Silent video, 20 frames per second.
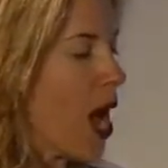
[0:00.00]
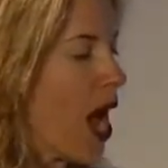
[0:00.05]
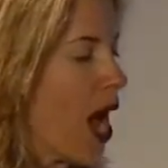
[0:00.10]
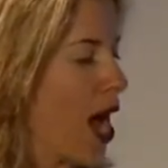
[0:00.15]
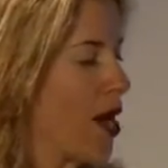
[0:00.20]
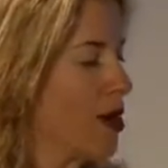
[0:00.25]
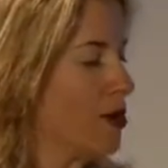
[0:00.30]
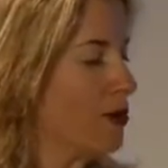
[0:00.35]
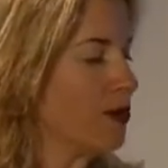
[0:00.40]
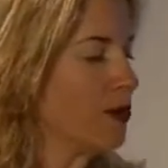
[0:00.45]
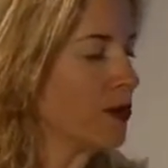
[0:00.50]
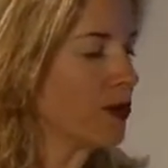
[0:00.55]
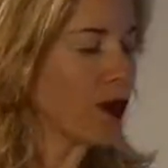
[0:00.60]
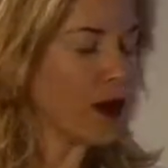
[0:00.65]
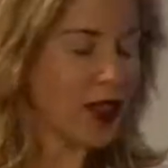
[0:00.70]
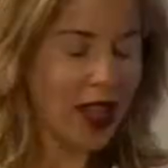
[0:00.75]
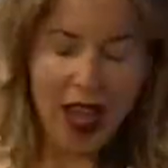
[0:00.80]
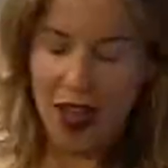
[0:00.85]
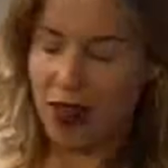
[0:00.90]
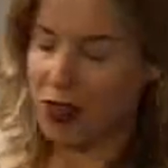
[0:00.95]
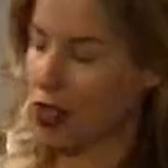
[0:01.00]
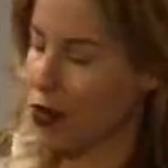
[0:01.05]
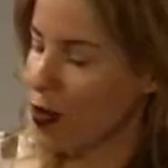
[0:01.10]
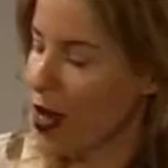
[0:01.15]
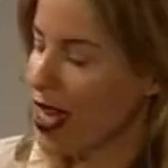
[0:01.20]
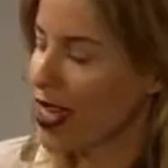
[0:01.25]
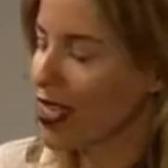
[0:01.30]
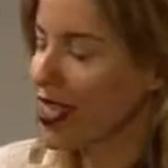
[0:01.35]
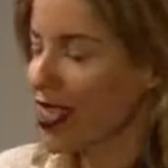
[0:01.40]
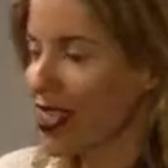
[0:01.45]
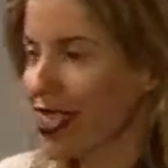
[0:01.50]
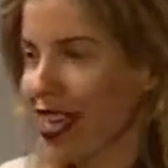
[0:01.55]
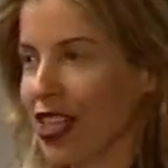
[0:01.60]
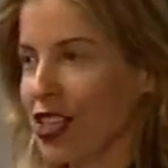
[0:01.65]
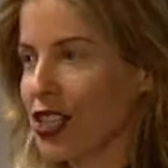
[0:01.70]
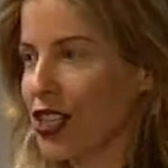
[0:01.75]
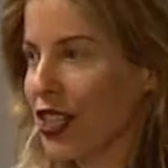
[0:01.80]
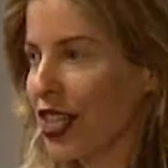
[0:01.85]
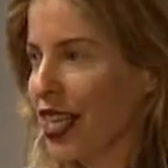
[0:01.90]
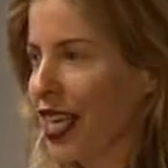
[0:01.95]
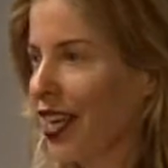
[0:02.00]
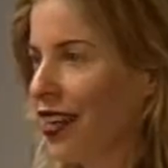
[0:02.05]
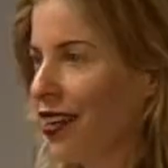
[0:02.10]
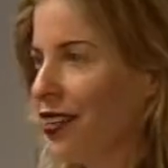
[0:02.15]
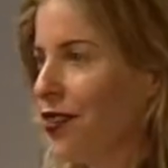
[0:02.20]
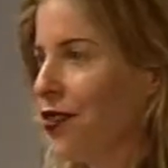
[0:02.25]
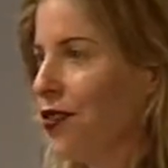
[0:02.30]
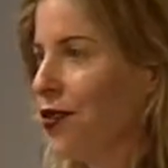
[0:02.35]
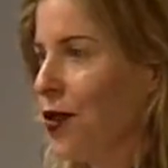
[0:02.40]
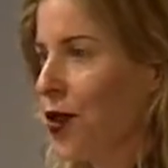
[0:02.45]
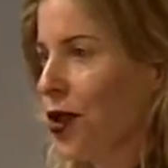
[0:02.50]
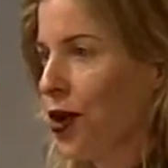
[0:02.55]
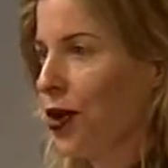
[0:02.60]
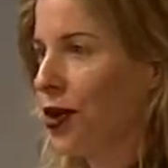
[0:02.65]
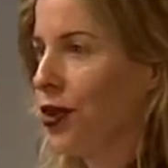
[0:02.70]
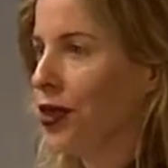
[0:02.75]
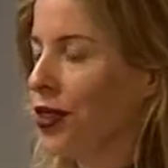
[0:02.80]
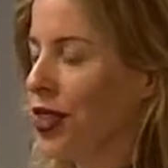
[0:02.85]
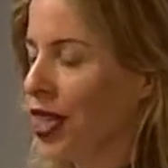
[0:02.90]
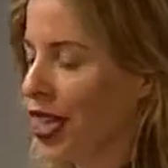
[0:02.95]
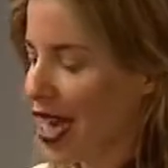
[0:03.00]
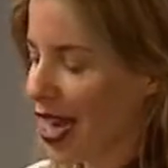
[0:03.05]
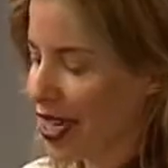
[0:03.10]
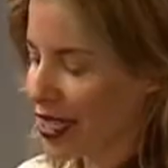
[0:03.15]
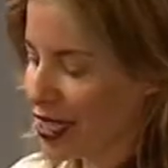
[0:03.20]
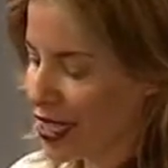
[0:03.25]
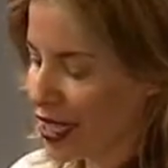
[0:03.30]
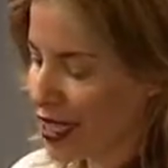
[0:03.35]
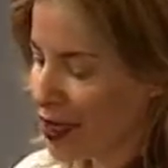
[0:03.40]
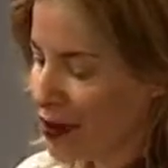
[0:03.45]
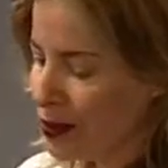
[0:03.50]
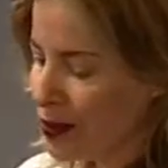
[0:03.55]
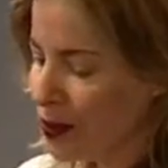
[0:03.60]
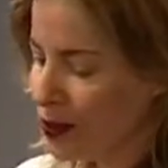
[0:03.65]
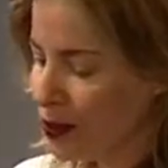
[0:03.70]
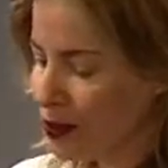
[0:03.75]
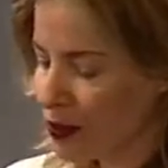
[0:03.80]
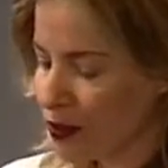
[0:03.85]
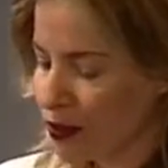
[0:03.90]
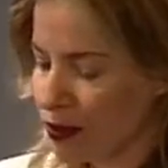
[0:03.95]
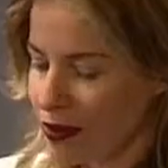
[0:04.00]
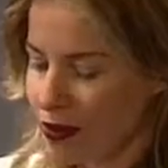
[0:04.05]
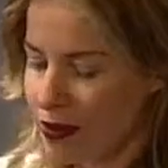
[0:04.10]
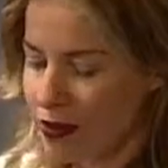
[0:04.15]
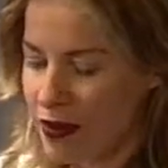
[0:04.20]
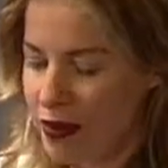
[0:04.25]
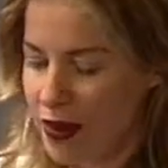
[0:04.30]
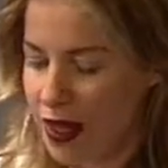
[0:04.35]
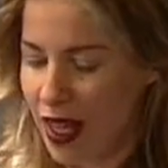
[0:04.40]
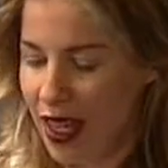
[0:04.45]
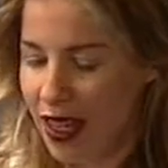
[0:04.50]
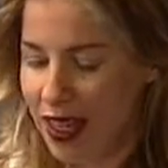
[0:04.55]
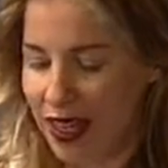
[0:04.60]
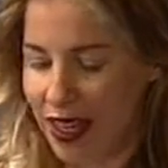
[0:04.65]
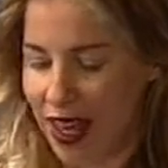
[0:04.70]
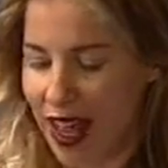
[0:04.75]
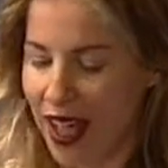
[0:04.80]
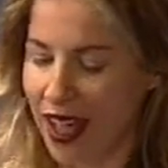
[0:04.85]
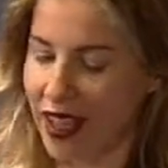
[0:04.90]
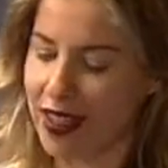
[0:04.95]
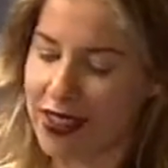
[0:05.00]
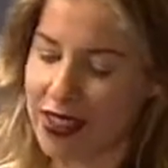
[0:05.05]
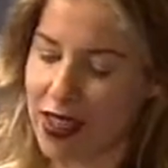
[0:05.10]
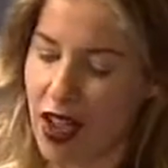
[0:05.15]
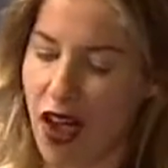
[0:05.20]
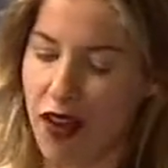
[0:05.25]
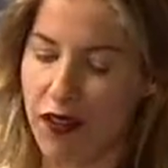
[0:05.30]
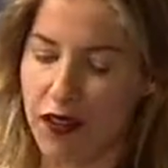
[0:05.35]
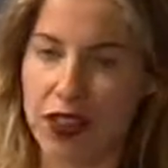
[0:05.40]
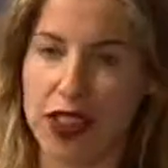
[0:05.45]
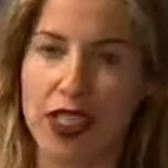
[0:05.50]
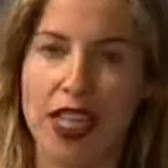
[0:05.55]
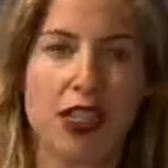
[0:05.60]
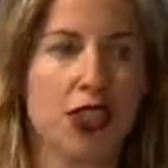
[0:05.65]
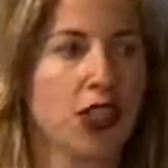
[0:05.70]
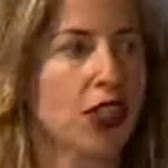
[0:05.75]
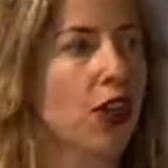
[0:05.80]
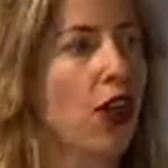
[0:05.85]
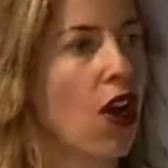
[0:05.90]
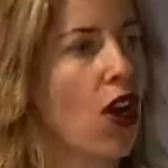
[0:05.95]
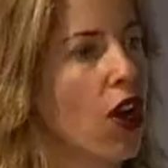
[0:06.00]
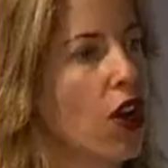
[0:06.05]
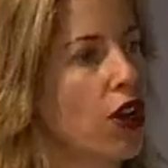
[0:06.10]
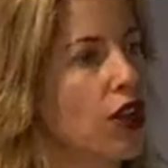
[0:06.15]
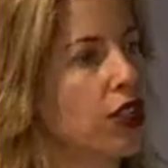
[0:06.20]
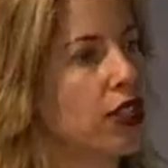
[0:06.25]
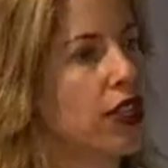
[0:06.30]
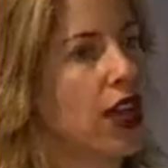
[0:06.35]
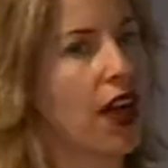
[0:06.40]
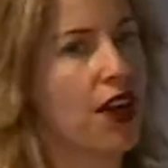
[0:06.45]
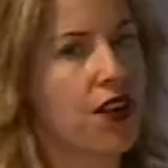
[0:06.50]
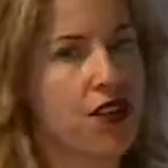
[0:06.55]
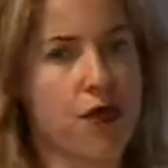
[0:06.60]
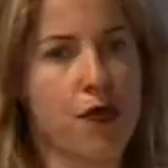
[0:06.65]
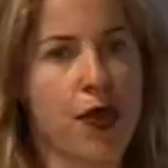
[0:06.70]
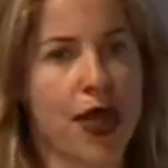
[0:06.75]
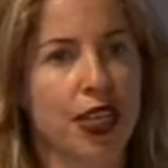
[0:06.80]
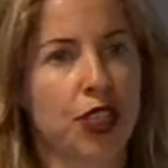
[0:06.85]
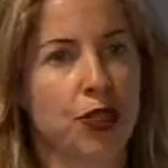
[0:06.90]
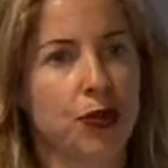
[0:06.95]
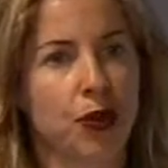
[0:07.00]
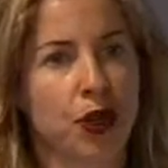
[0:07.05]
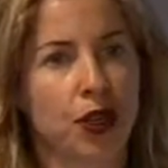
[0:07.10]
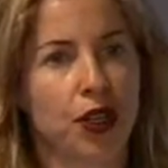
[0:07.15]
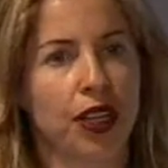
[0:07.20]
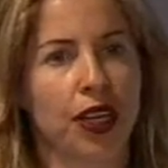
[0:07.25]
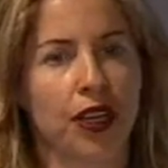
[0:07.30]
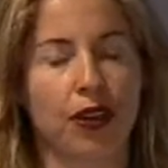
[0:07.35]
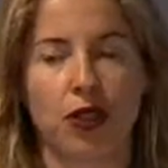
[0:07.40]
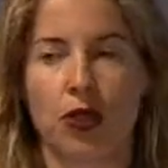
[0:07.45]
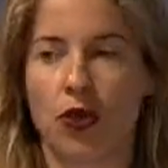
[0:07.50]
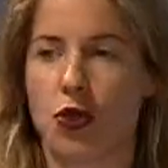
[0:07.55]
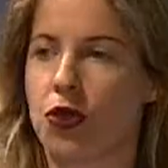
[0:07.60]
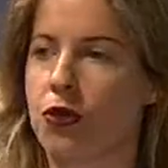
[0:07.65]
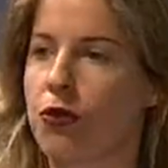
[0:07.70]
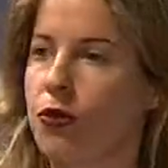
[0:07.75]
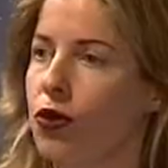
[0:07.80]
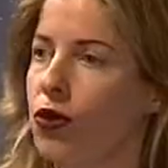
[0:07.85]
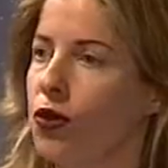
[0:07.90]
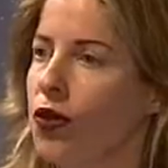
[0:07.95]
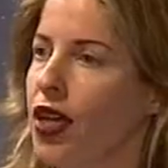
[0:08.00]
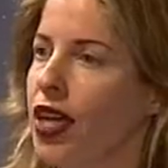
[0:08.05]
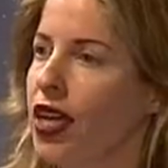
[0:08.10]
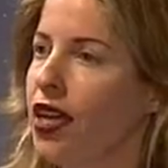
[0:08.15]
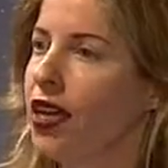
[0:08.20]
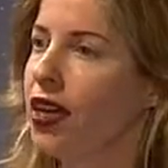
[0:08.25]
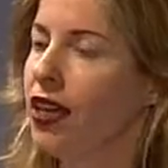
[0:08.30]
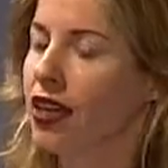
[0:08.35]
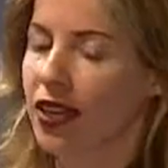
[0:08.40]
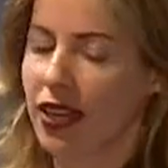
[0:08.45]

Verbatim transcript: Um, I also made a discussion kit for Connected, and it has conversation cards, a hundred-page book that goes with the movie.